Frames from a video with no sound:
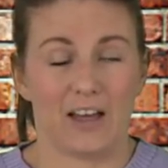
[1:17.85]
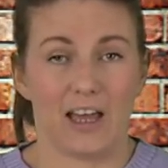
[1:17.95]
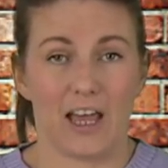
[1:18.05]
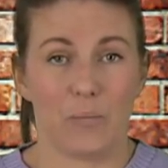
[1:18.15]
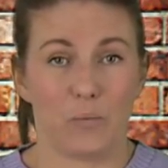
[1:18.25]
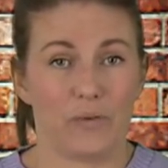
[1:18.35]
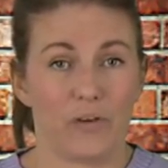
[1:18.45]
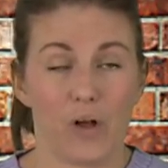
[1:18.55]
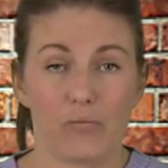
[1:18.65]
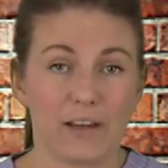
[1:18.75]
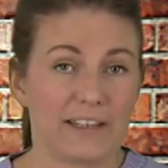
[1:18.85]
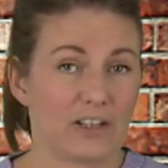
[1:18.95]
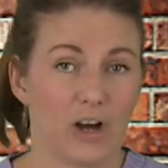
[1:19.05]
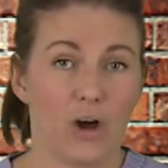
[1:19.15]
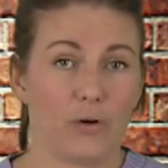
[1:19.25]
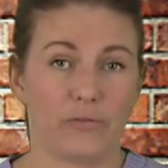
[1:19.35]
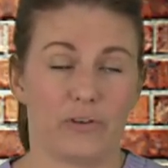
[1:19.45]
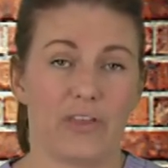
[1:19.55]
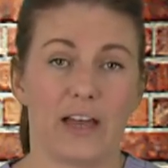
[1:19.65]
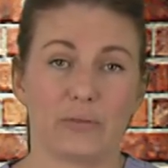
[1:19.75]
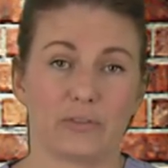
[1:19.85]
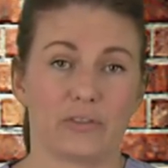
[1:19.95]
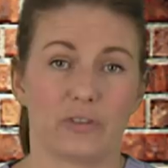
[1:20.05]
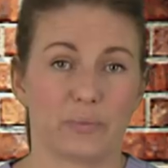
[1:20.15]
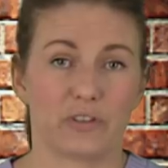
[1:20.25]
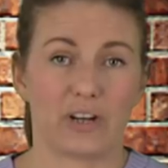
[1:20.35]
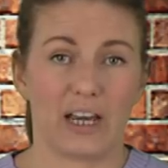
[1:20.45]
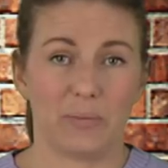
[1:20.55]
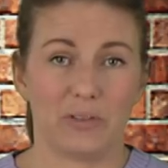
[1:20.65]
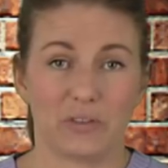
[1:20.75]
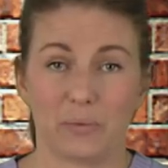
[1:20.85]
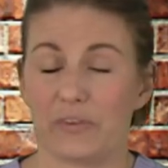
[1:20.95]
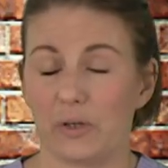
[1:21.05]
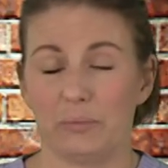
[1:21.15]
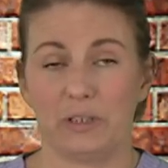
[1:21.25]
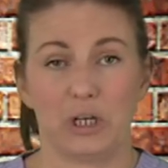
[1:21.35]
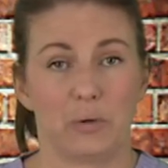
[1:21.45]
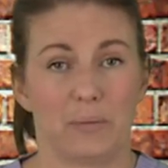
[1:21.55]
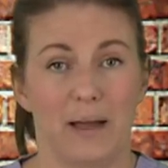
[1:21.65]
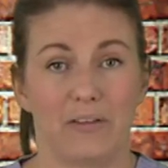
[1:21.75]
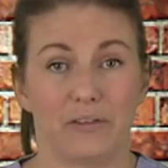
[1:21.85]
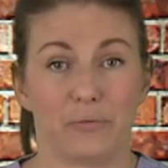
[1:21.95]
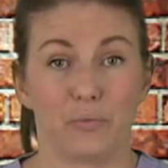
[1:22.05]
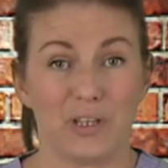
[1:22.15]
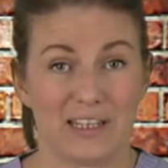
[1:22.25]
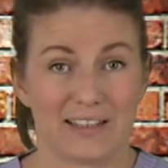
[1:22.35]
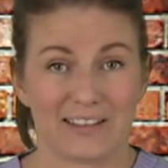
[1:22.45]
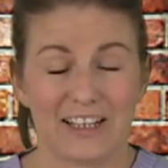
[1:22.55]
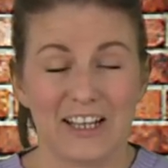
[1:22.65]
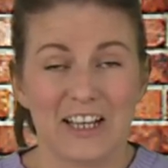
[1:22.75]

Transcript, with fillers: Um, we've already got over a thousand subscribers and we've only been going a matter of weeks.